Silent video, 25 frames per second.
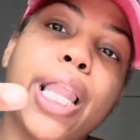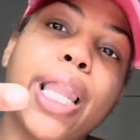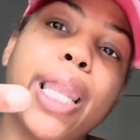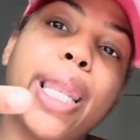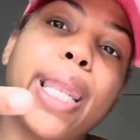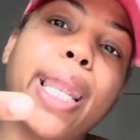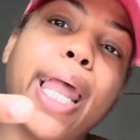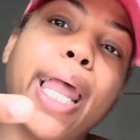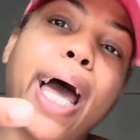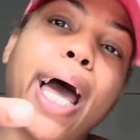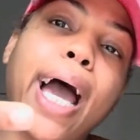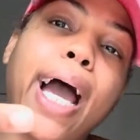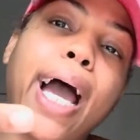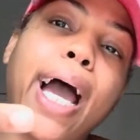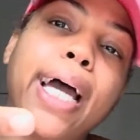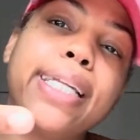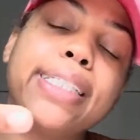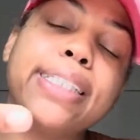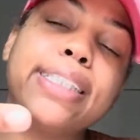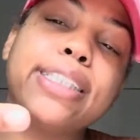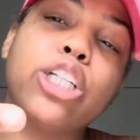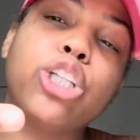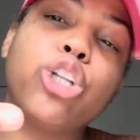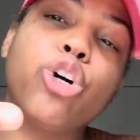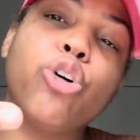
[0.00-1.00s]
Lie,
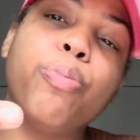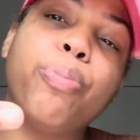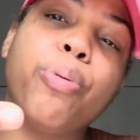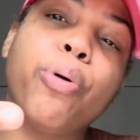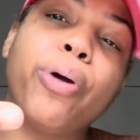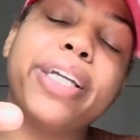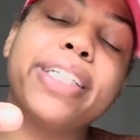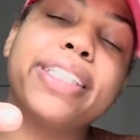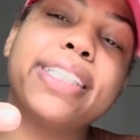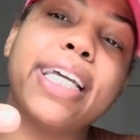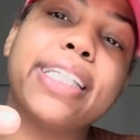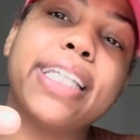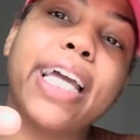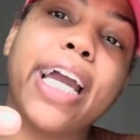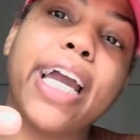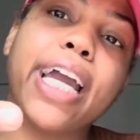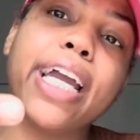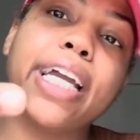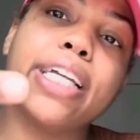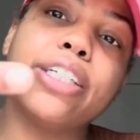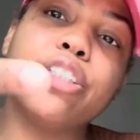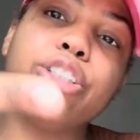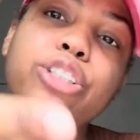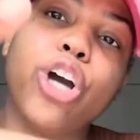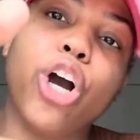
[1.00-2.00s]
the little boy said
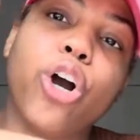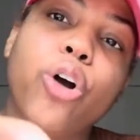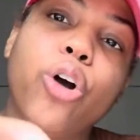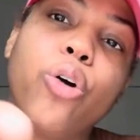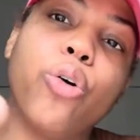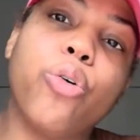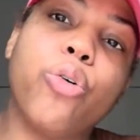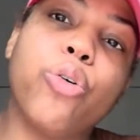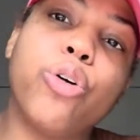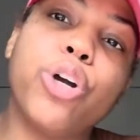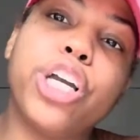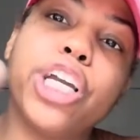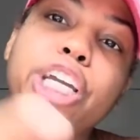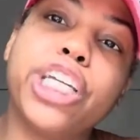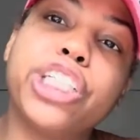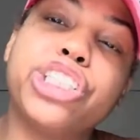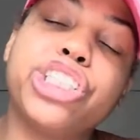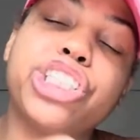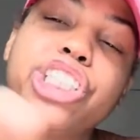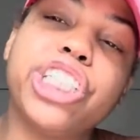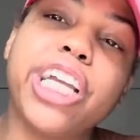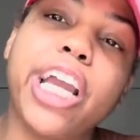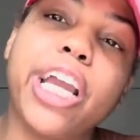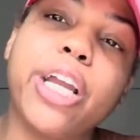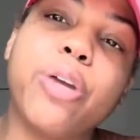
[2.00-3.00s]
that, you know,
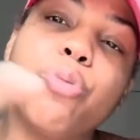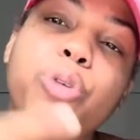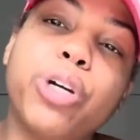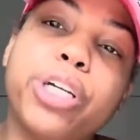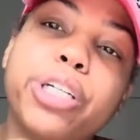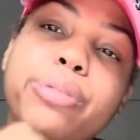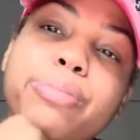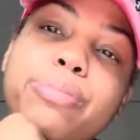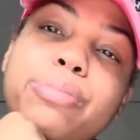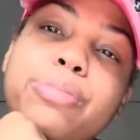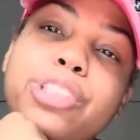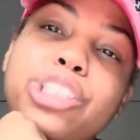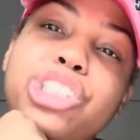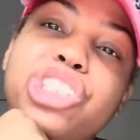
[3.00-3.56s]
she ain't with him.